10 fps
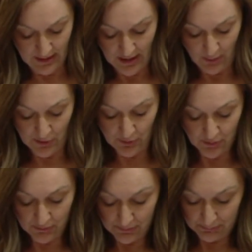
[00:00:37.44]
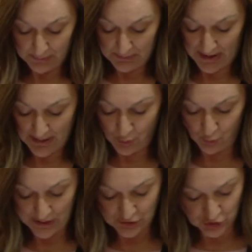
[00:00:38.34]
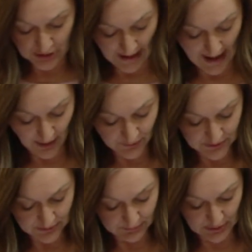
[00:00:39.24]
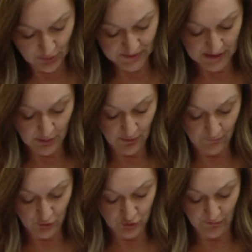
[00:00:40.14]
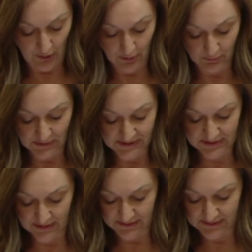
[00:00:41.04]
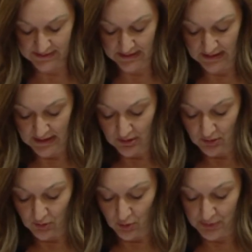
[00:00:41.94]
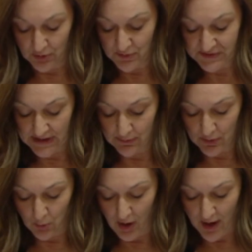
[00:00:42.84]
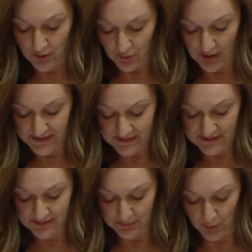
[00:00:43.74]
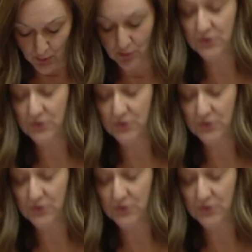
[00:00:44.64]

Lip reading: Whether it be people reaching out because they're on the verge of homelessness or because they require crisis support,